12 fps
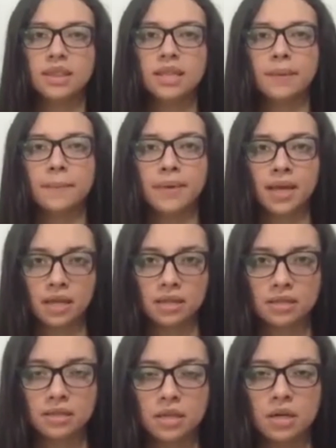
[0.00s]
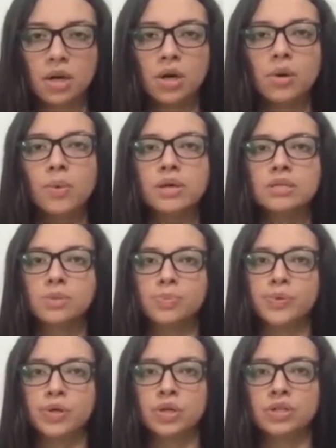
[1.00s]
The man always
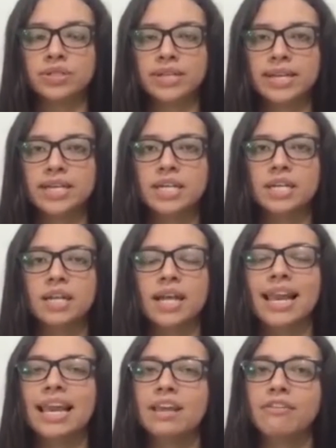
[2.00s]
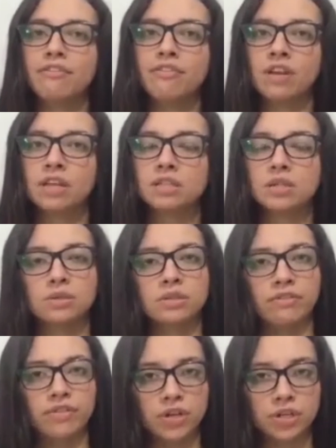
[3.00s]
support her left feet on
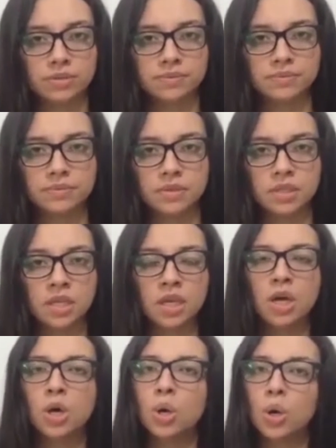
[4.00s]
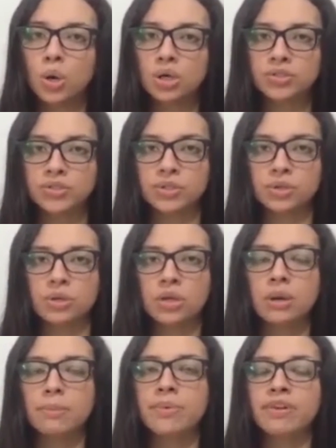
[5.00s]
the floor. Also,
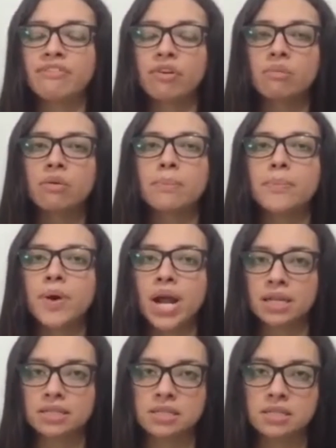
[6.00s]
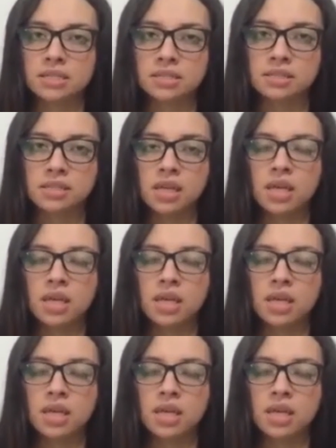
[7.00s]
performer practicing